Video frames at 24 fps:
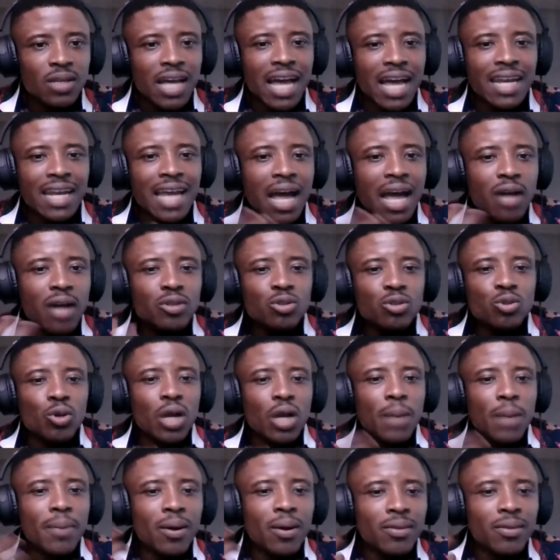And how do you talk
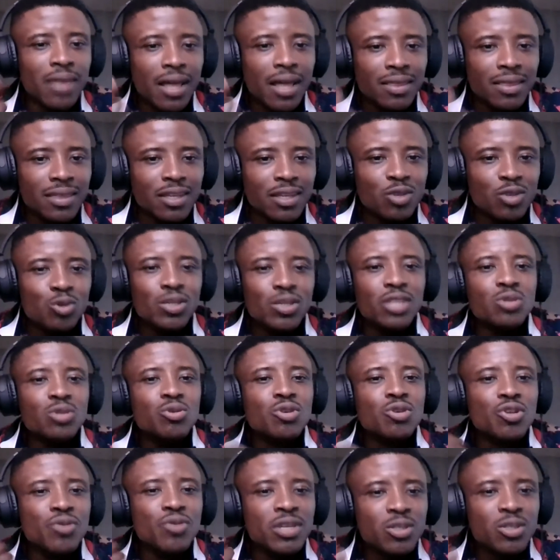about that thing? You need to
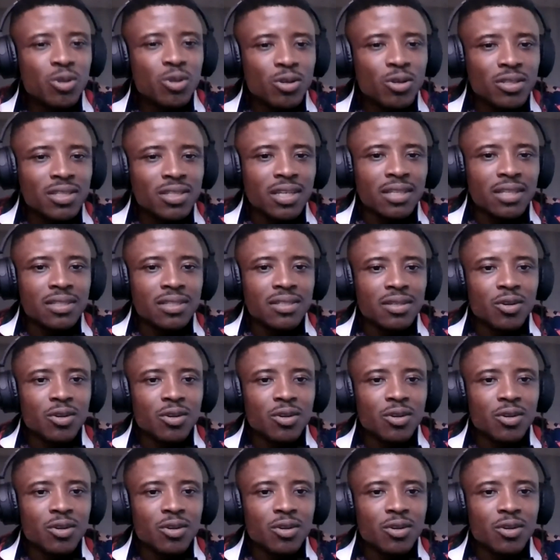create content.